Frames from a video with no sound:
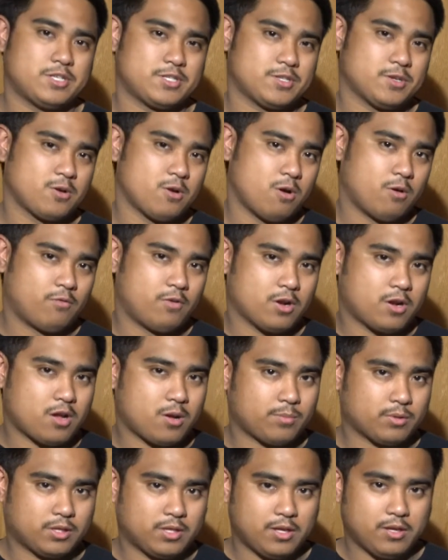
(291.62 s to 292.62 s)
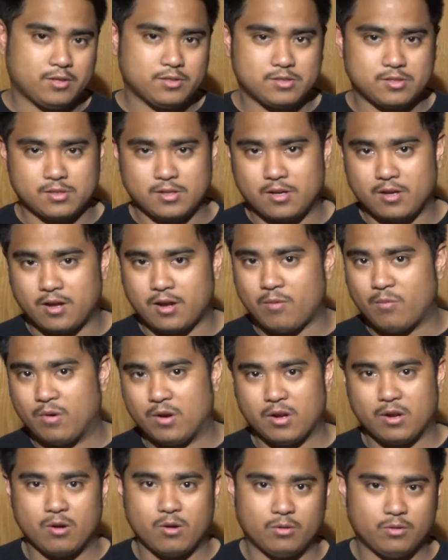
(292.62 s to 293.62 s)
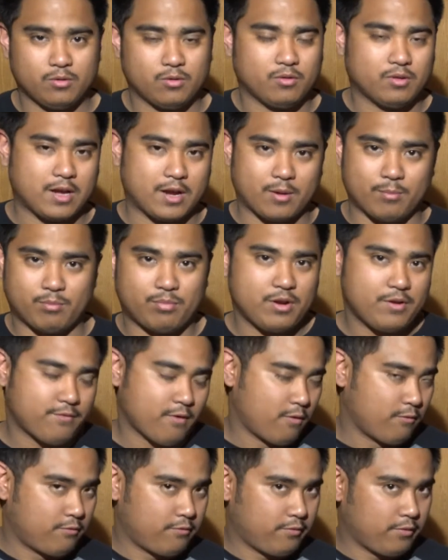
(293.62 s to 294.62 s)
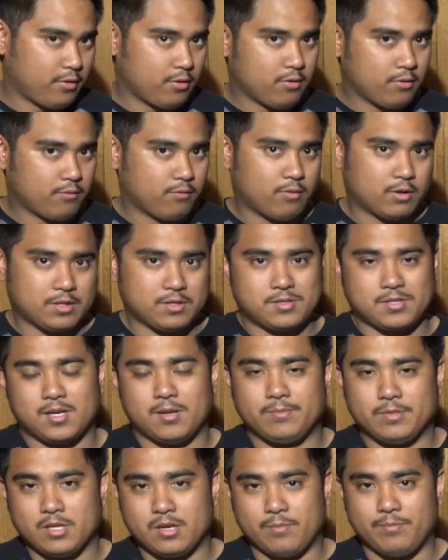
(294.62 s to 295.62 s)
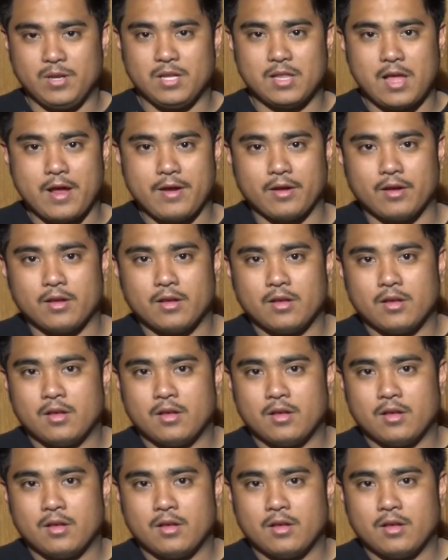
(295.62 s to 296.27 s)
just to go over a couple things, I want to go through like a brief overview of what the setup's going to be like.